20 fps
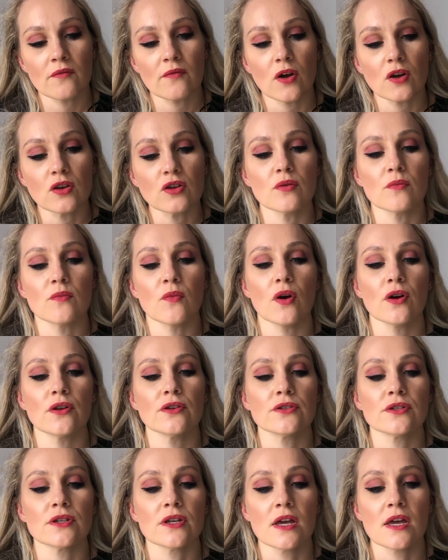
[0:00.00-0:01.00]

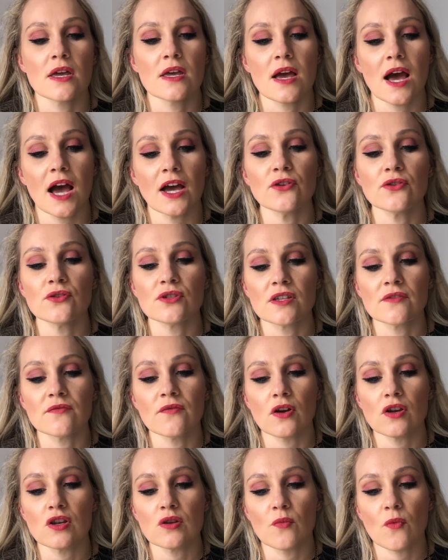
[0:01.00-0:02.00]
wand. I used the
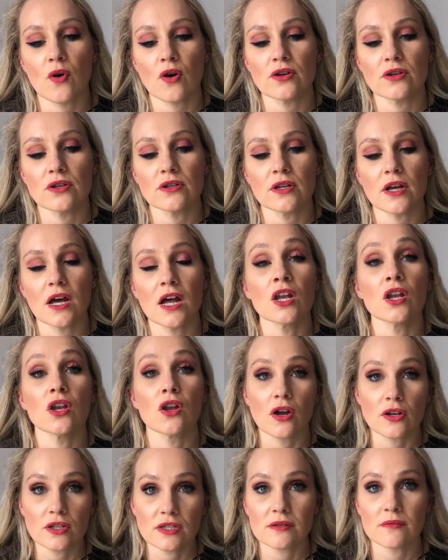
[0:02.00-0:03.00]
volume wand a
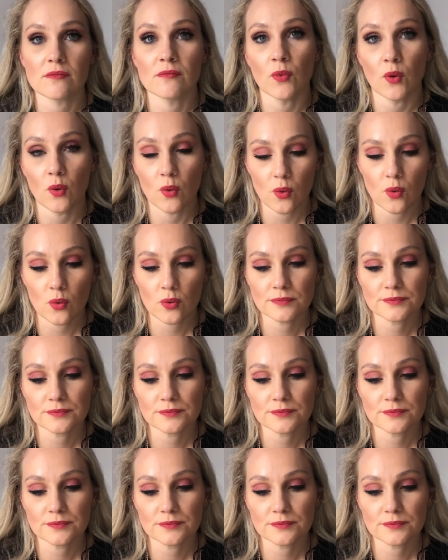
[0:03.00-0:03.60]
lot more.